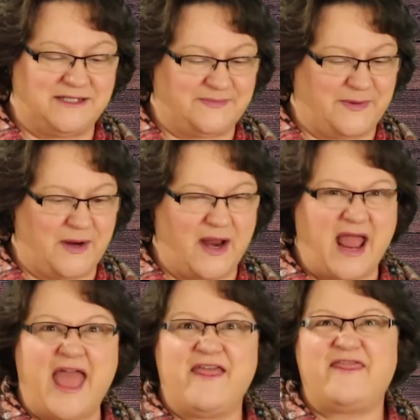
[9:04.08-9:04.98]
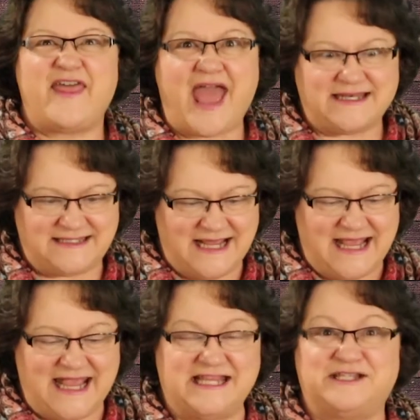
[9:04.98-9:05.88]
whisper, "That
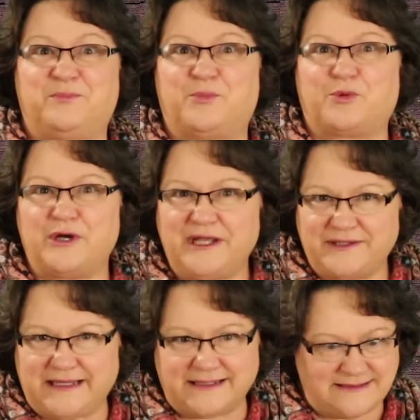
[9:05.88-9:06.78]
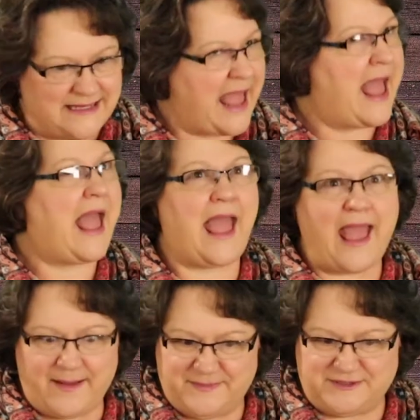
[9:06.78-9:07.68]
is brilliant,
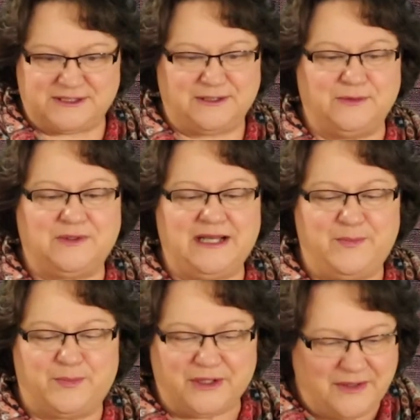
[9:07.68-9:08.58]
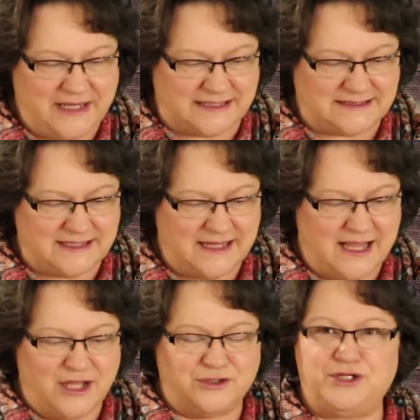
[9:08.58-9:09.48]
absolutely brilliant.
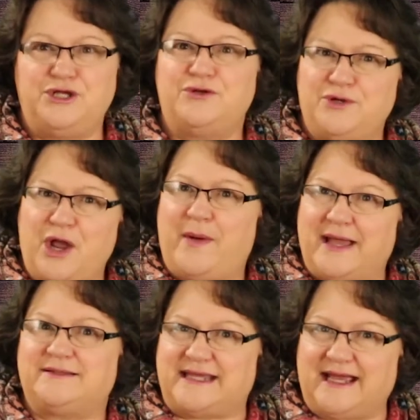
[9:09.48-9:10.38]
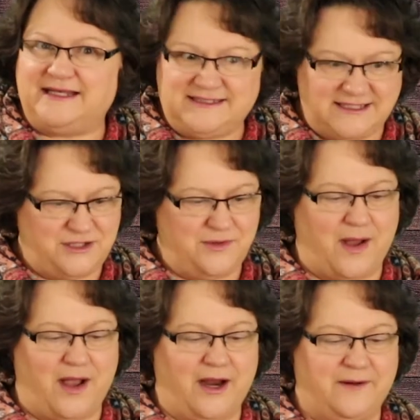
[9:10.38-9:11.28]
Do you know how talented you
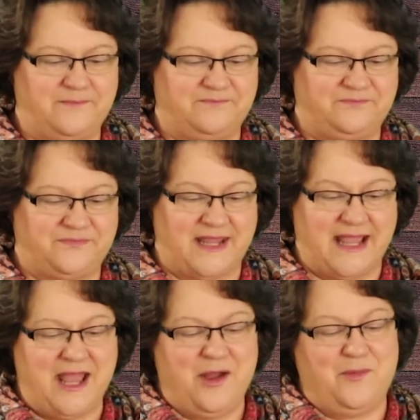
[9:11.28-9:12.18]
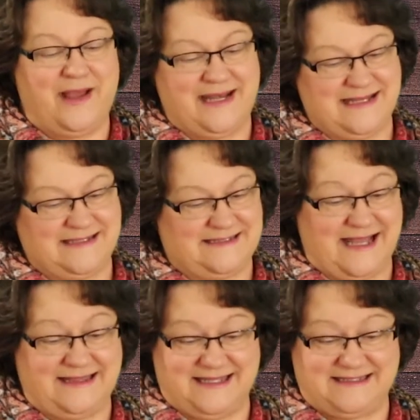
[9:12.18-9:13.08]
are?" When he
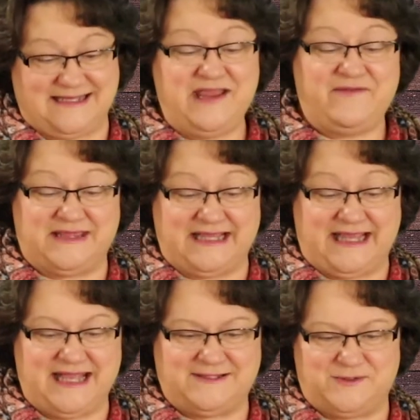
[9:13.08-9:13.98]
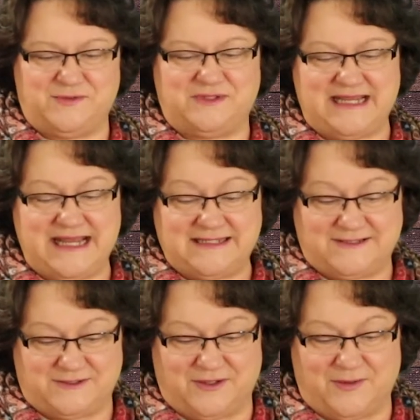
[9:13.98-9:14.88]
said this, even the kids who
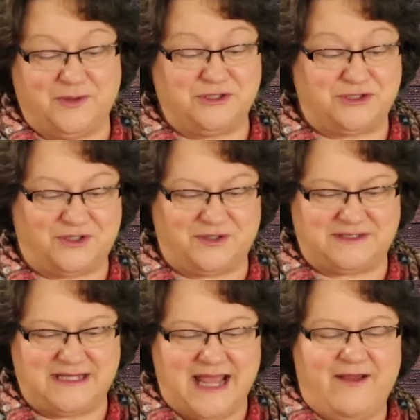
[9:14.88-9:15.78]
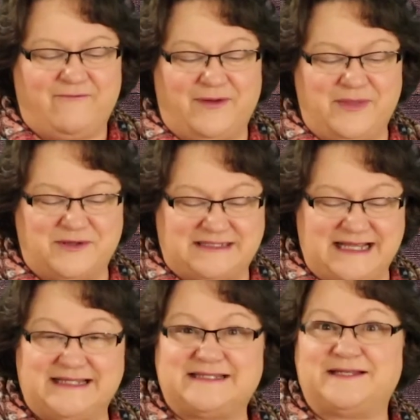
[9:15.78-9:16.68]
teased her would turn from their
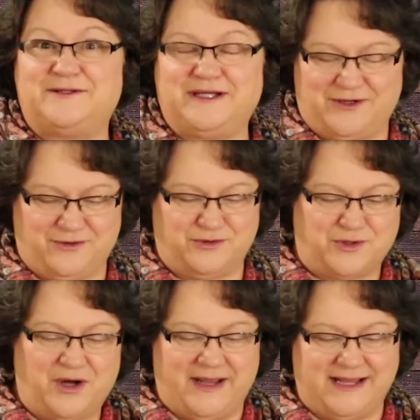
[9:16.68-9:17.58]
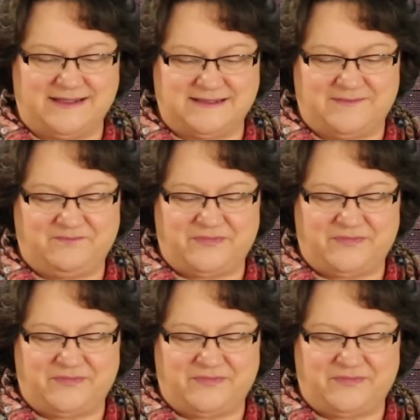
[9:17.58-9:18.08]
seats to look at her drawings.